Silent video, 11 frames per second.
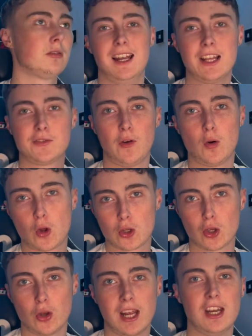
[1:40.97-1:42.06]
Let's focus
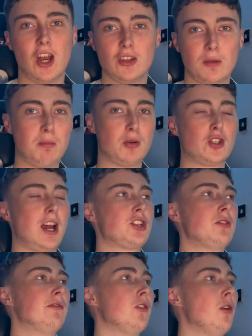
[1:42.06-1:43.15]
on a London
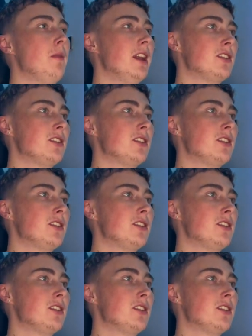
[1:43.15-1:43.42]
protraction for a minute.